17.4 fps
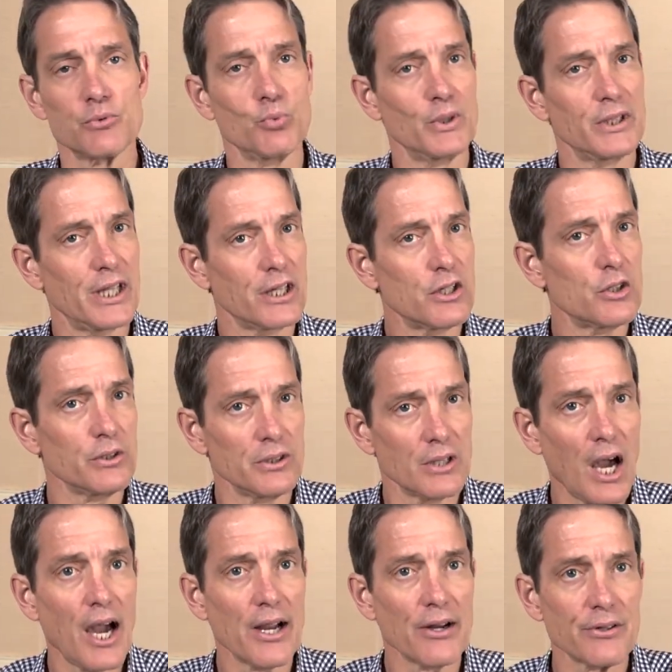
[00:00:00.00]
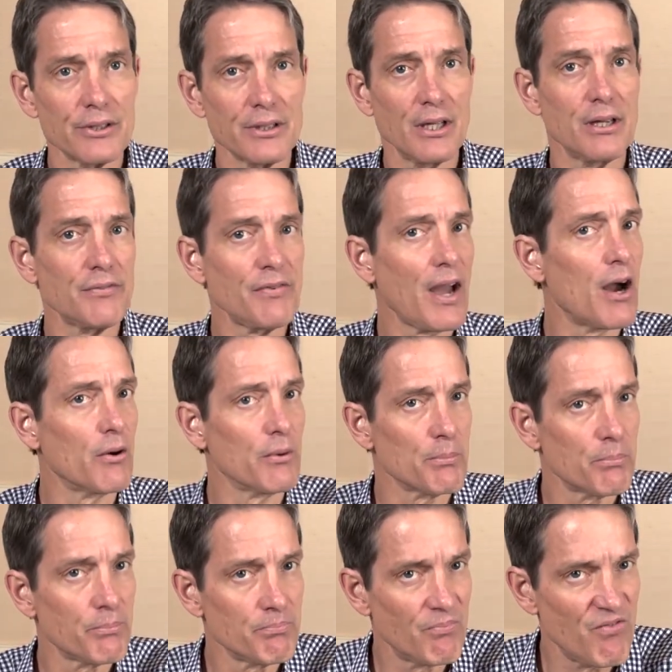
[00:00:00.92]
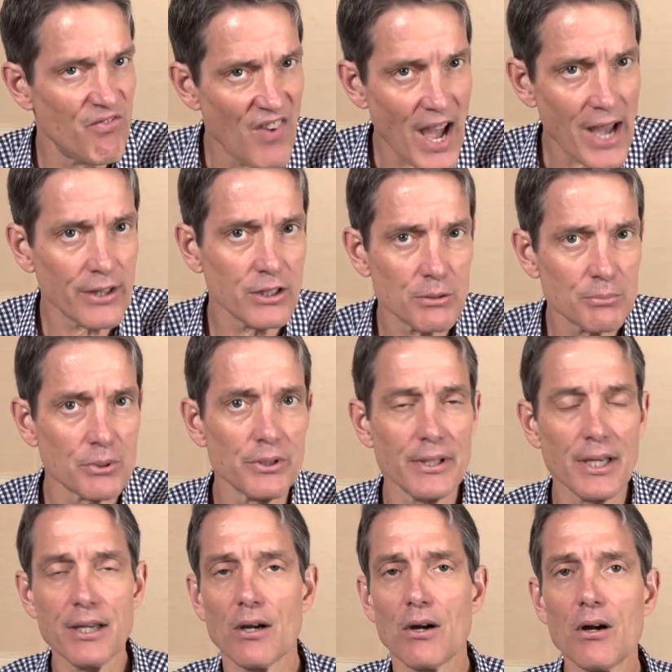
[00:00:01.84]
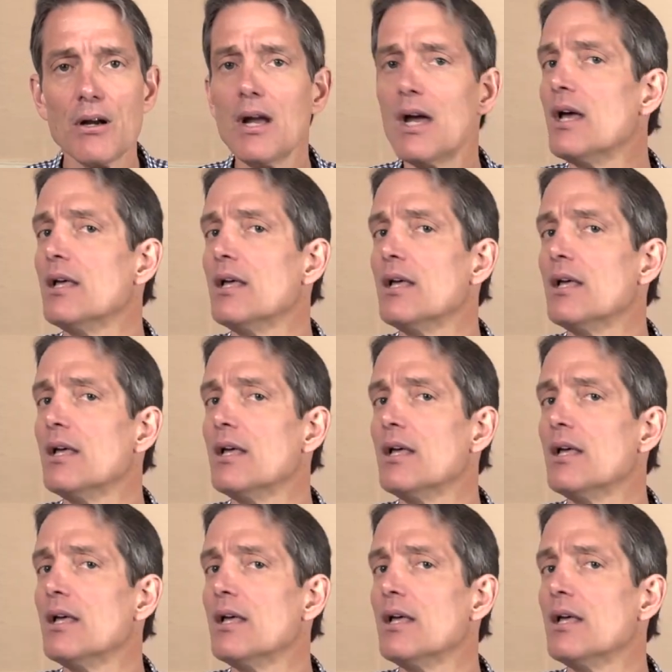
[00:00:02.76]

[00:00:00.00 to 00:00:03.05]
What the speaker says: when they couldn't hire enough how valuable they are.